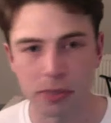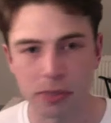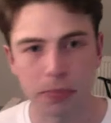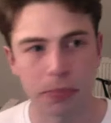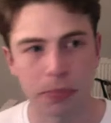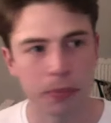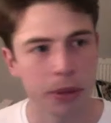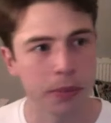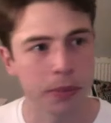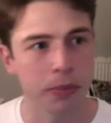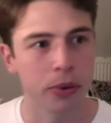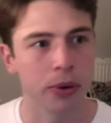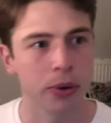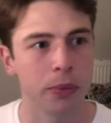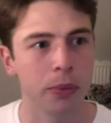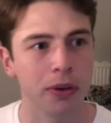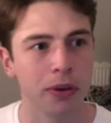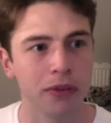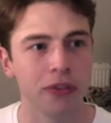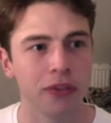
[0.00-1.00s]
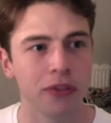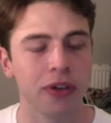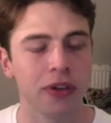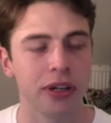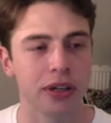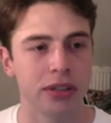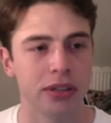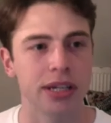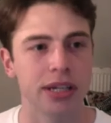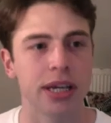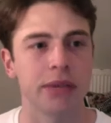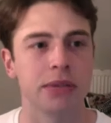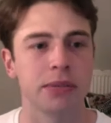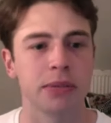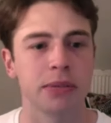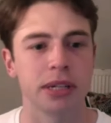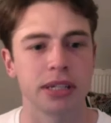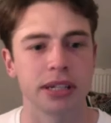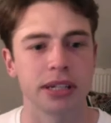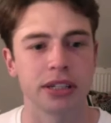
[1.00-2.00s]
just pinpoint one thing, because it came
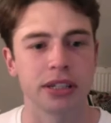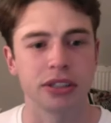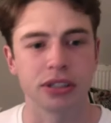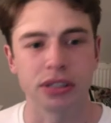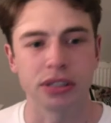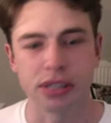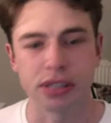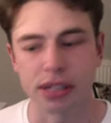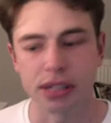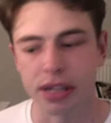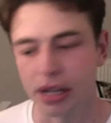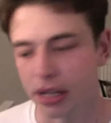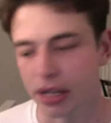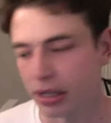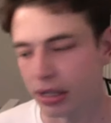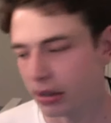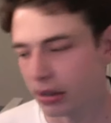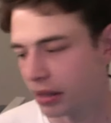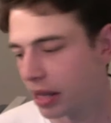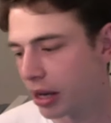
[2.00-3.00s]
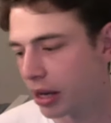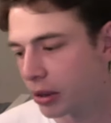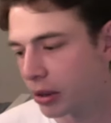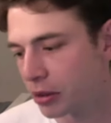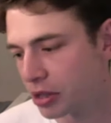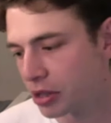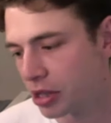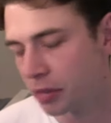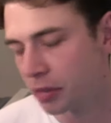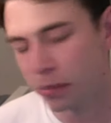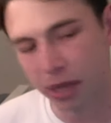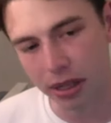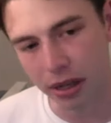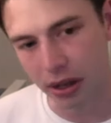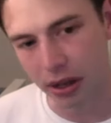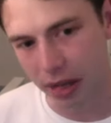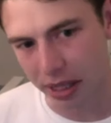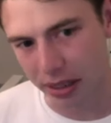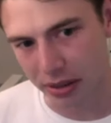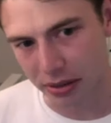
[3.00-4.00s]
to my attention today. The LGB
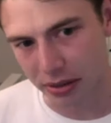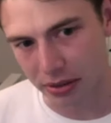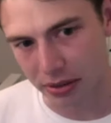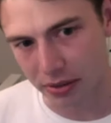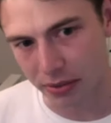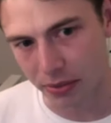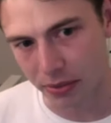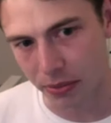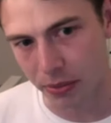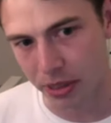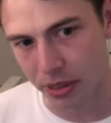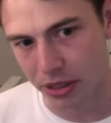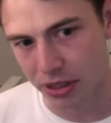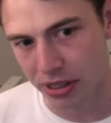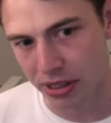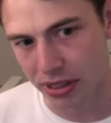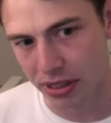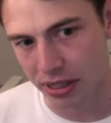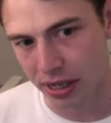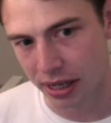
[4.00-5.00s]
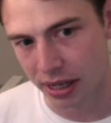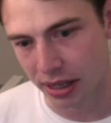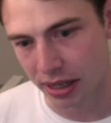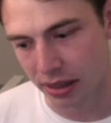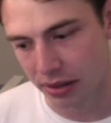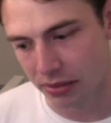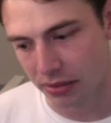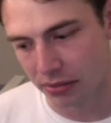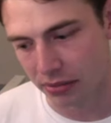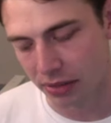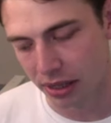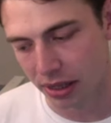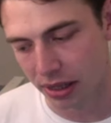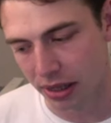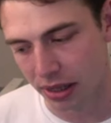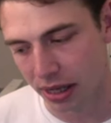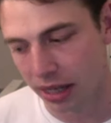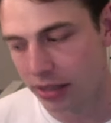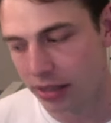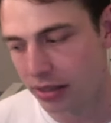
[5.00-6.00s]
Alliance, which is an
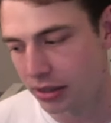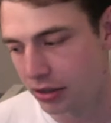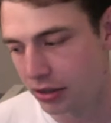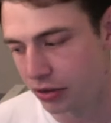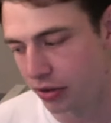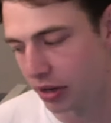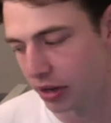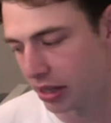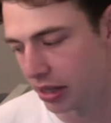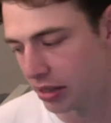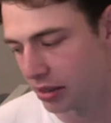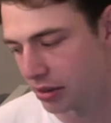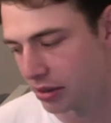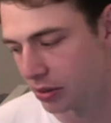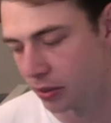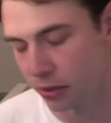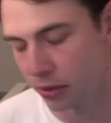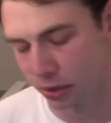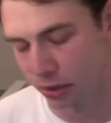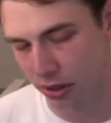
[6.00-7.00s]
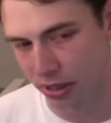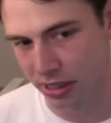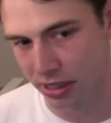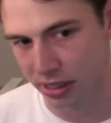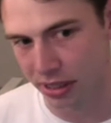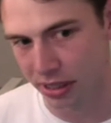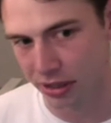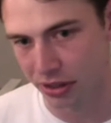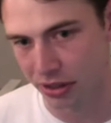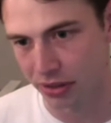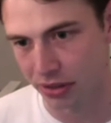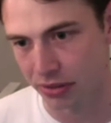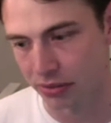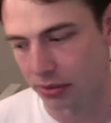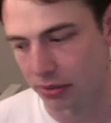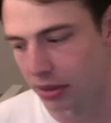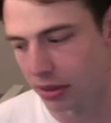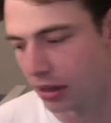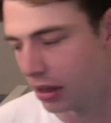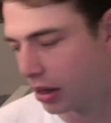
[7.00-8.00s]
anti-trans
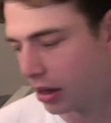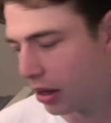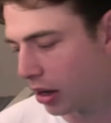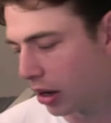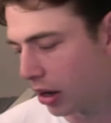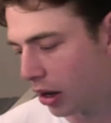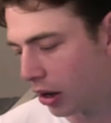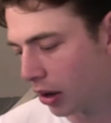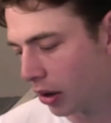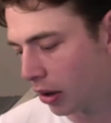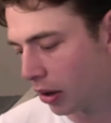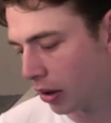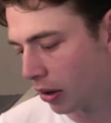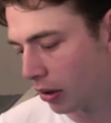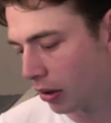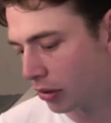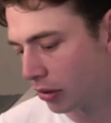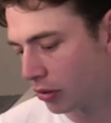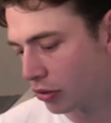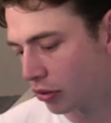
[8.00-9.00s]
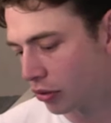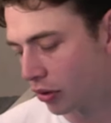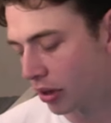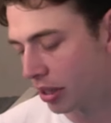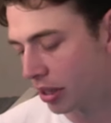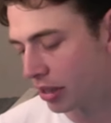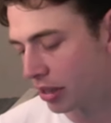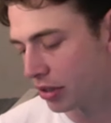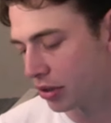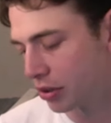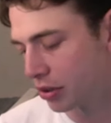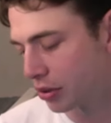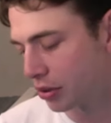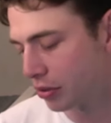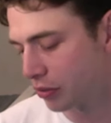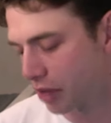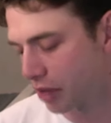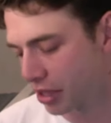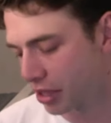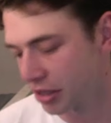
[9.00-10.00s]
organisation, are trying
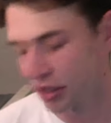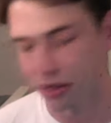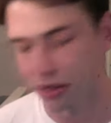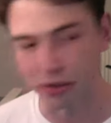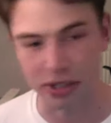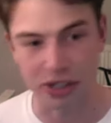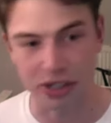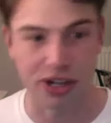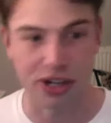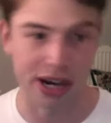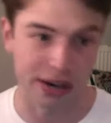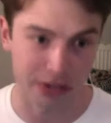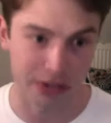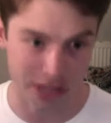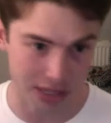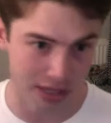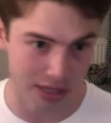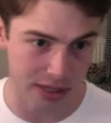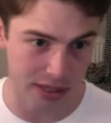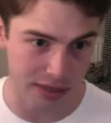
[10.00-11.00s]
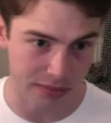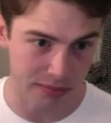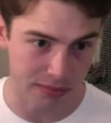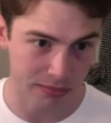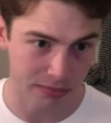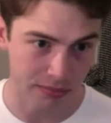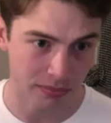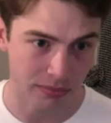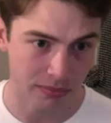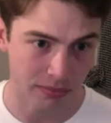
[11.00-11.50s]
to register as a charity.